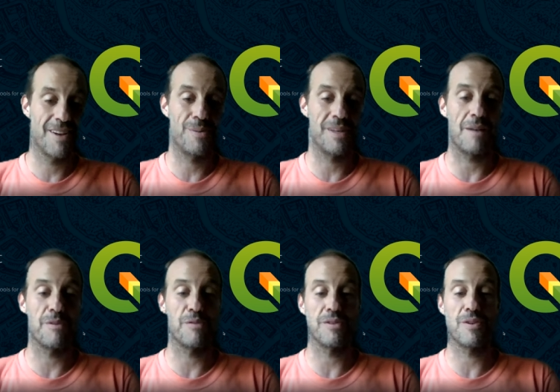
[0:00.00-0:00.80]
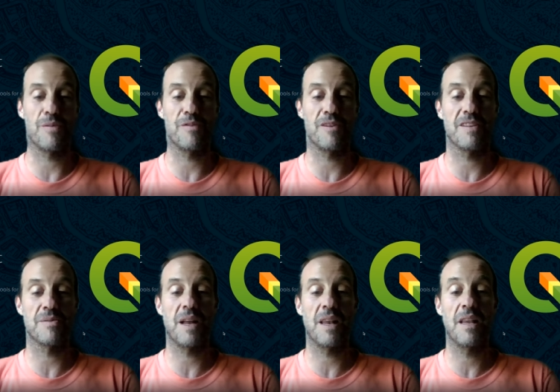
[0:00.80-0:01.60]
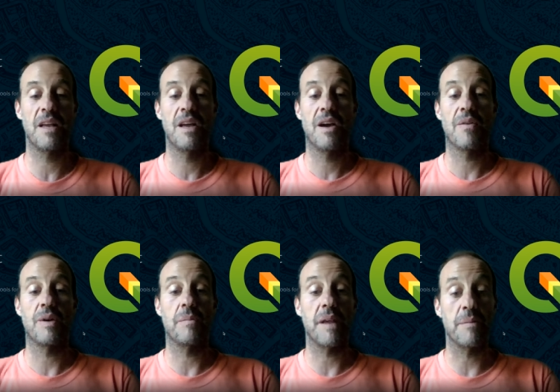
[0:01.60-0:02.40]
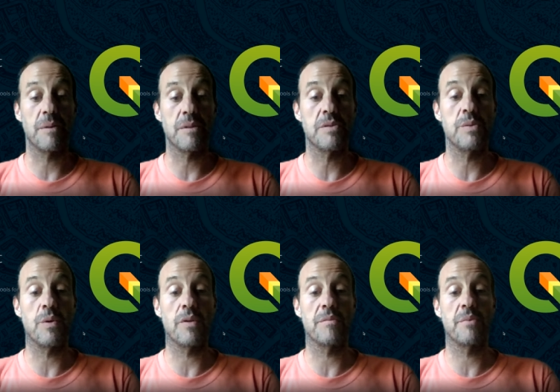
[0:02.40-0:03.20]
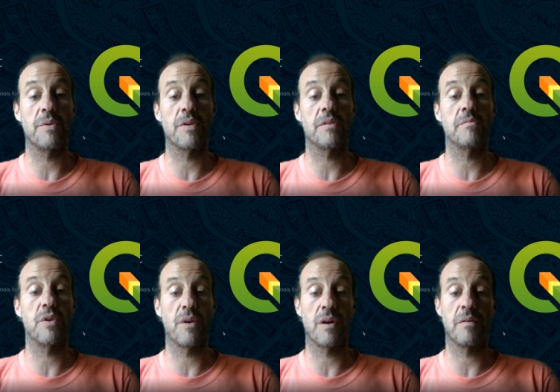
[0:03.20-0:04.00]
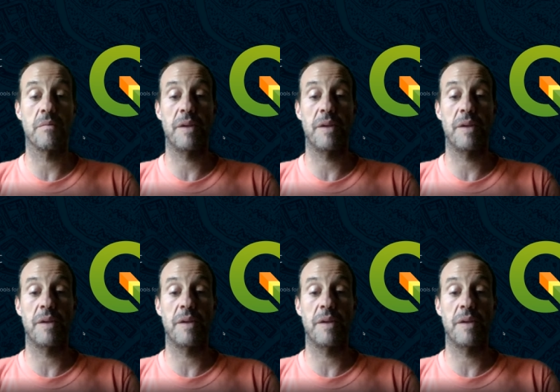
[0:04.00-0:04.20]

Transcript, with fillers: with the help of other Oracle as well, we will be able to onboard more